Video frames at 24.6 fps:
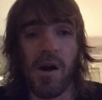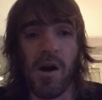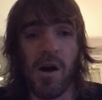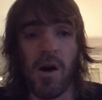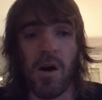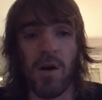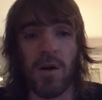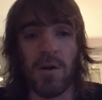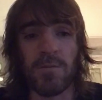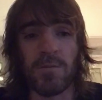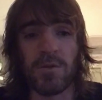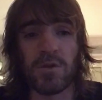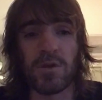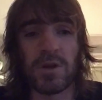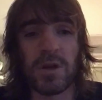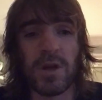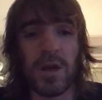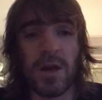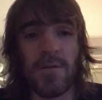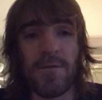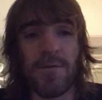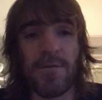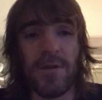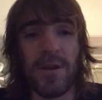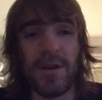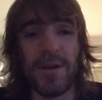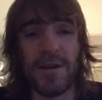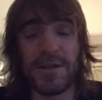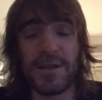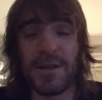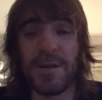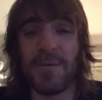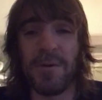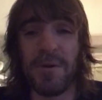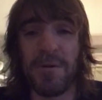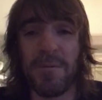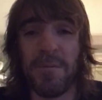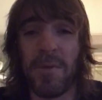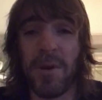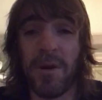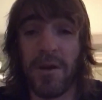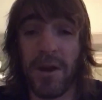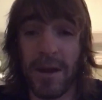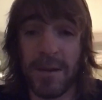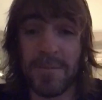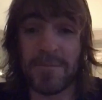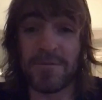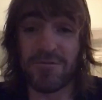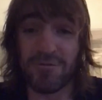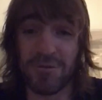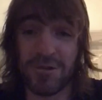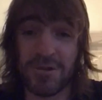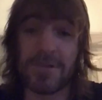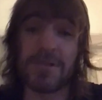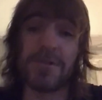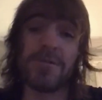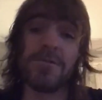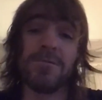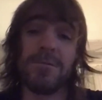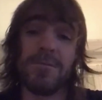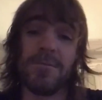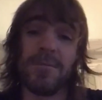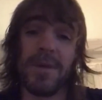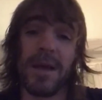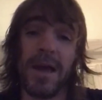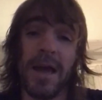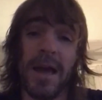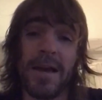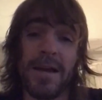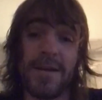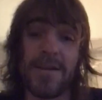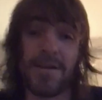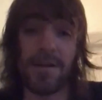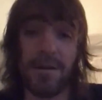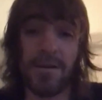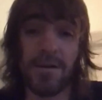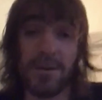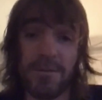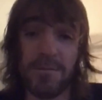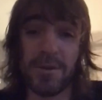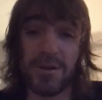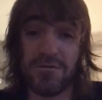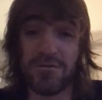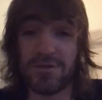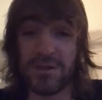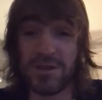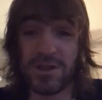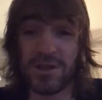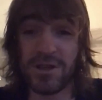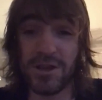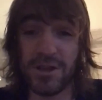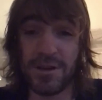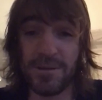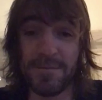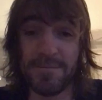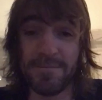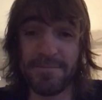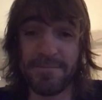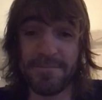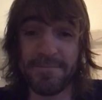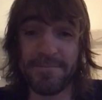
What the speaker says: I'm just going to finish it with, my name's Russell and I'm a Christian.